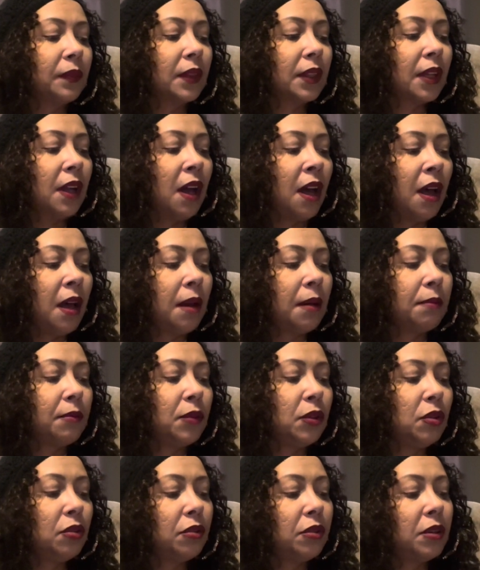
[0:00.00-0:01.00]

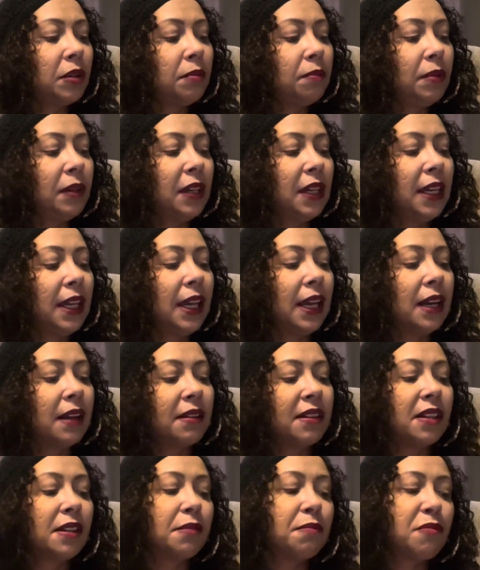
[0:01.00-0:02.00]
You could be in
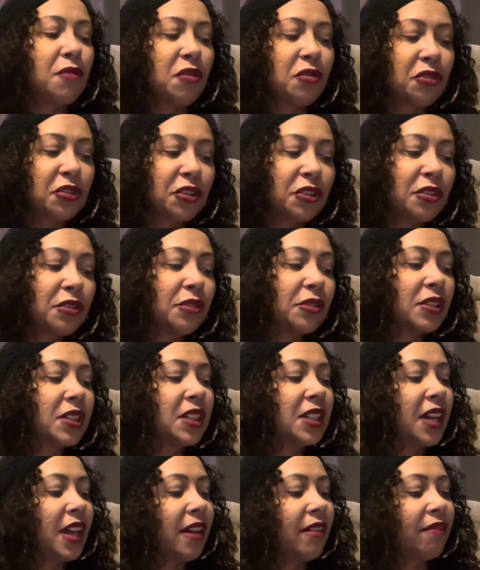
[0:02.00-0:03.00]
an emotional
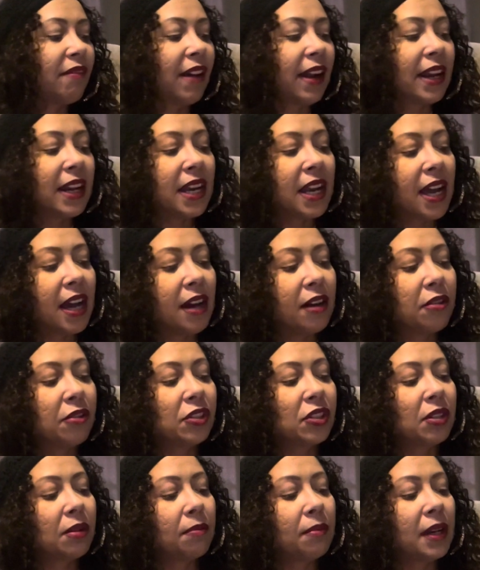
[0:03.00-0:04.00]
state right now, or
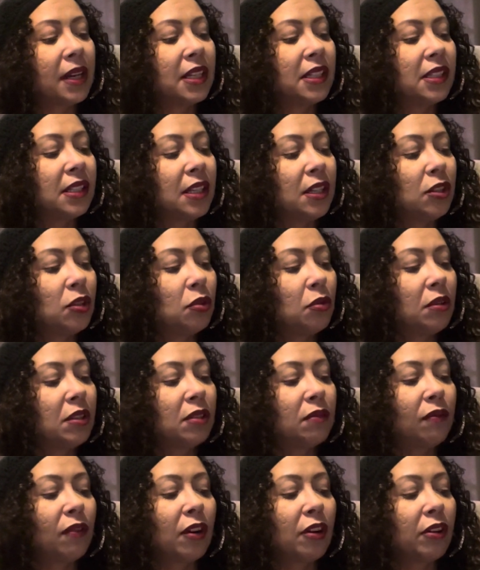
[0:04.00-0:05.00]
somebody sees you as
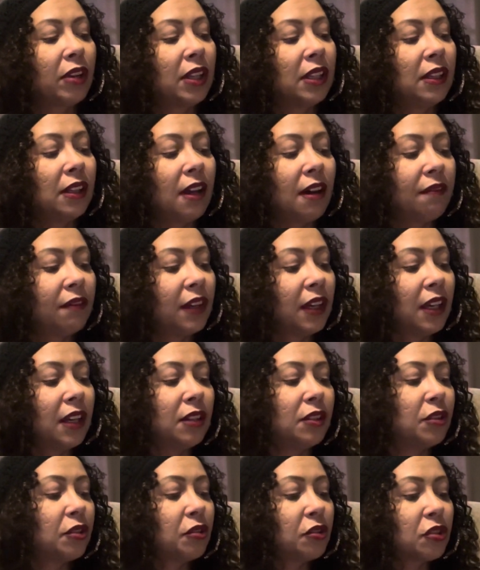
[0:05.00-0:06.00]
very loving
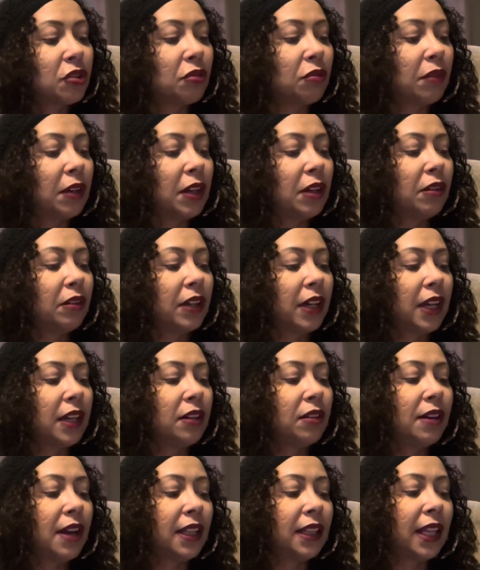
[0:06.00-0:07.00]
and nurturing. Okay,
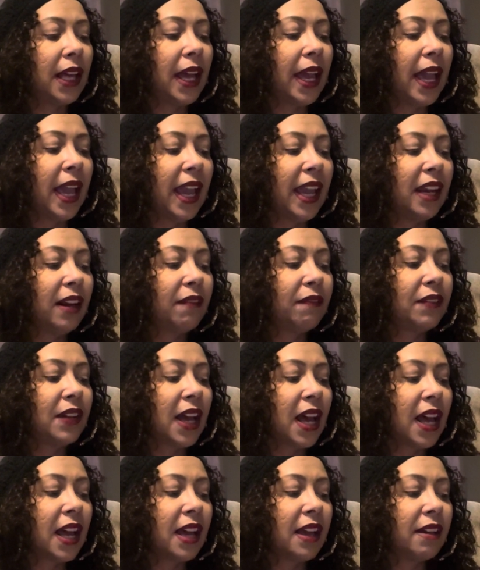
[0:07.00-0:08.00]
you got the Eight of
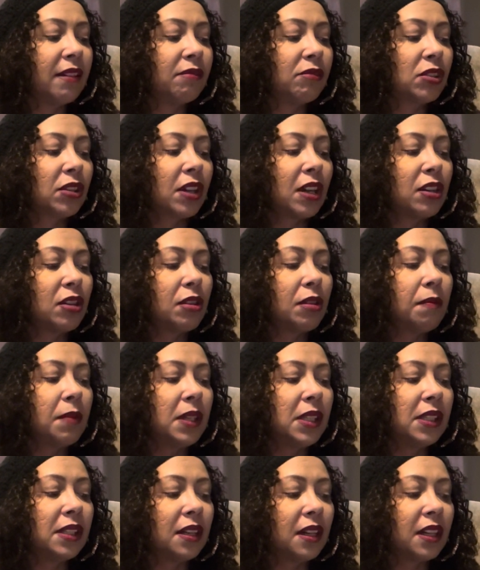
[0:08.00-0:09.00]
Knives. Okay, you could be
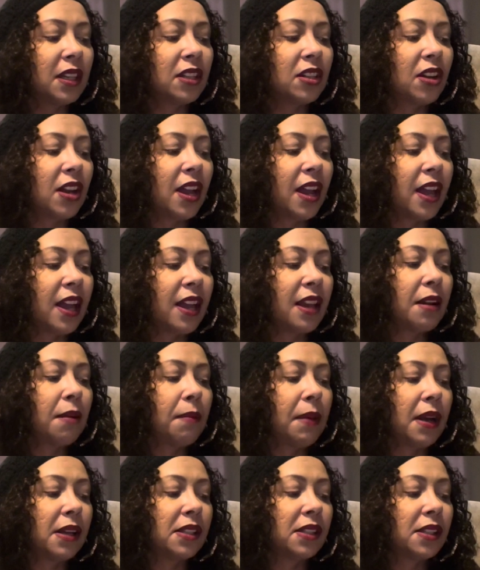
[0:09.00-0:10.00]
stuck in your head
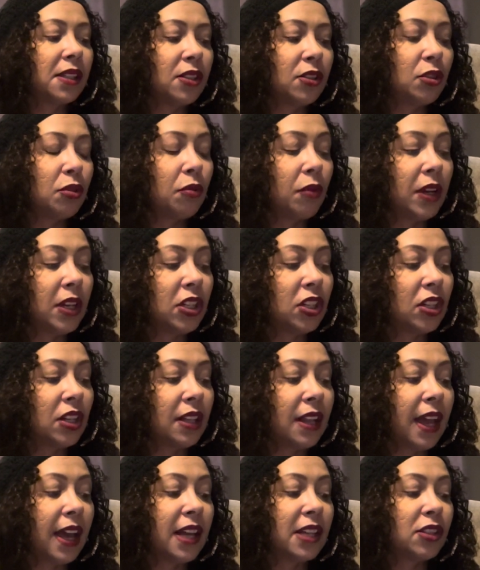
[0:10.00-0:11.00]
about a situation
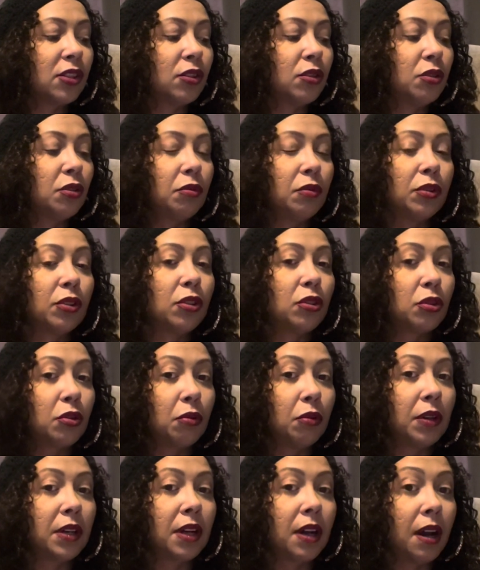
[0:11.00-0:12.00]
that has to do with the Two
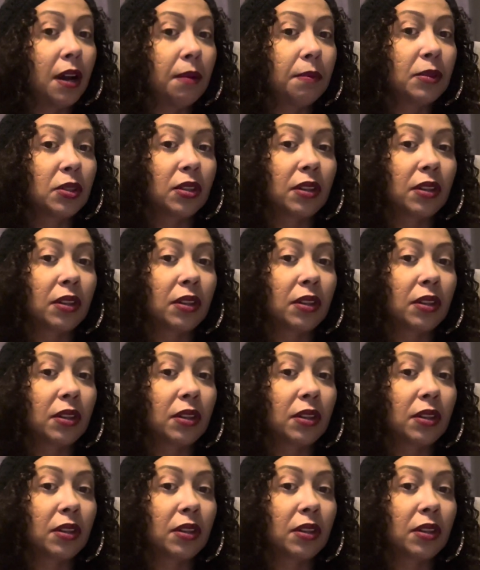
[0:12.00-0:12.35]
of Cups.